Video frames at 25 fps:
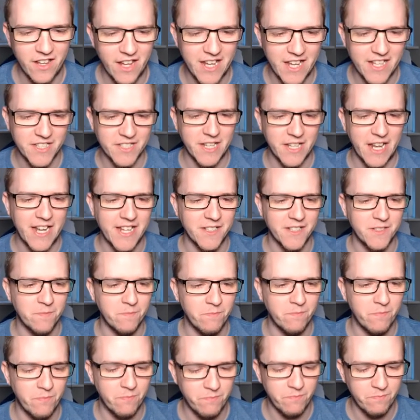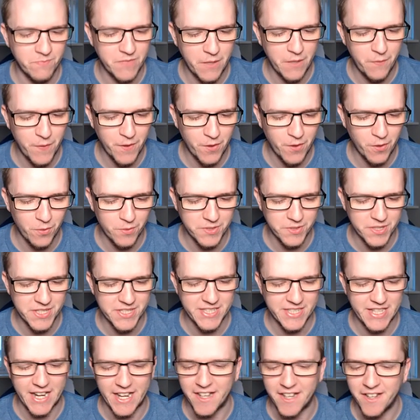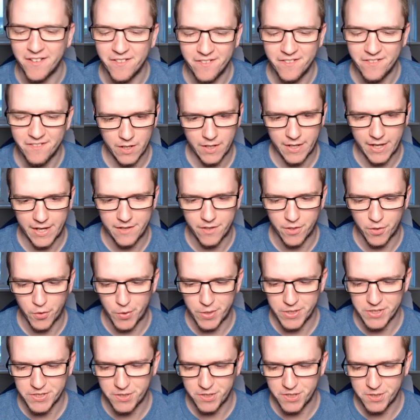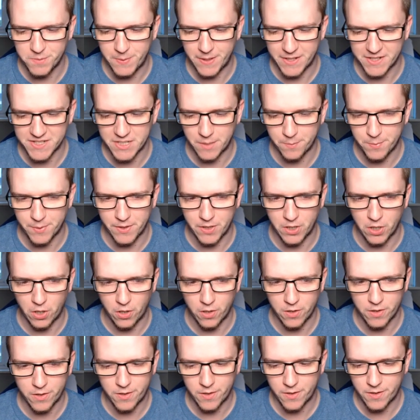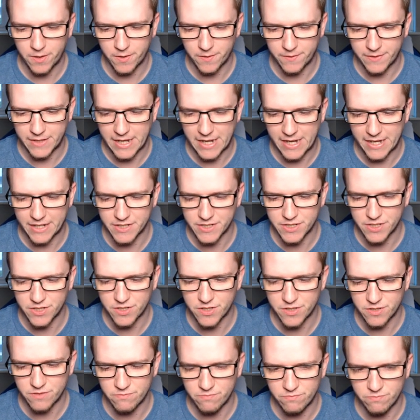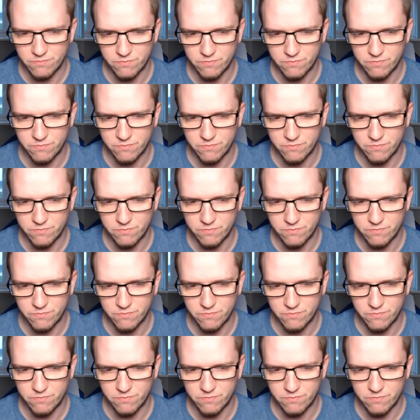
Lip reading: It's difficult to say. Okay, Nagoyescu's picked up a knock. That's